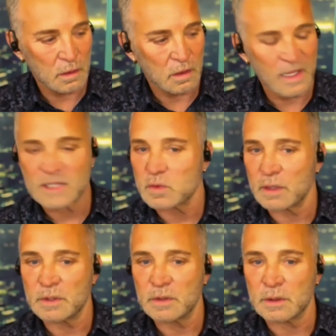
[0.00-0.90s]
That's what
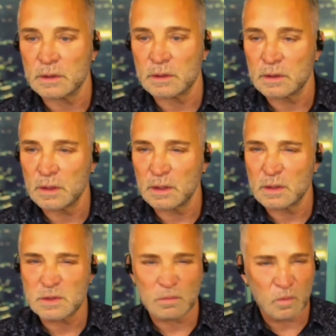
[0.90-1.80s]
I'm doing. And he
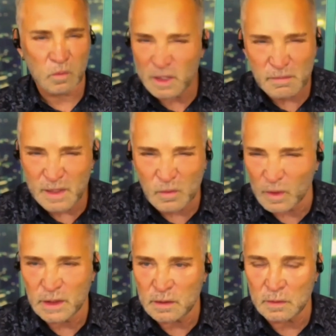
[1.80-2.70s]
goes, what do you mean? What
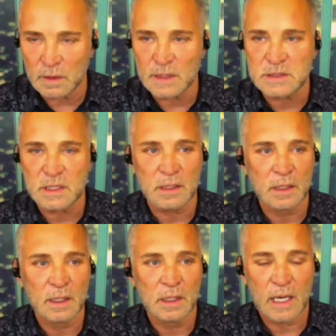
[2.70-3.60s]
are you doing? I said,
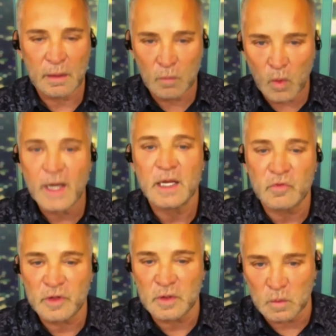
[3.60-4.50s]
I'm waiting
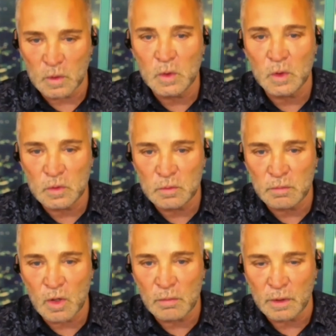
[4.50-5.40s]
for the
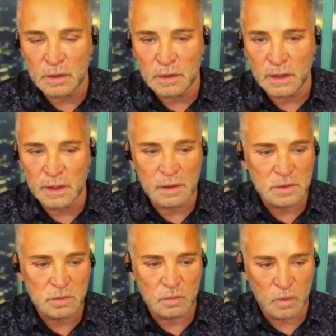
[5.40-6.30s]
woohoo moment. And he
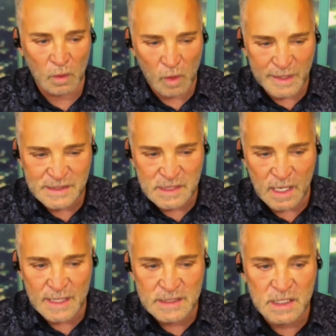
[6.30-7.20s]
goes, well, what is
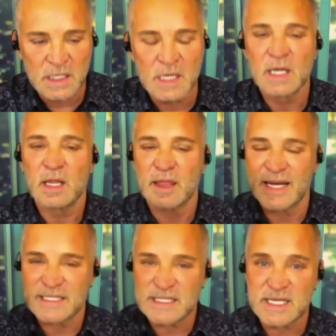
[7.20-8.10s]
that? I said,
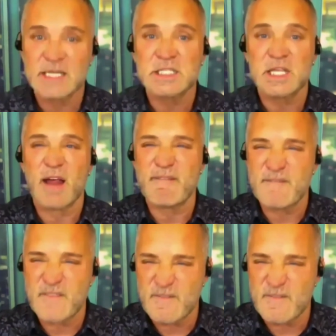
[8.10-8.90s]
that sense that I'm